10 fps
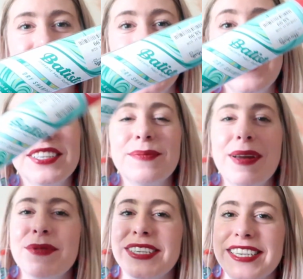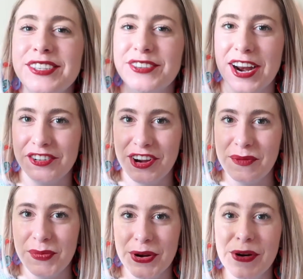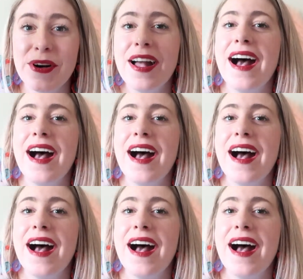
video is my Batiste Dry Shampoo.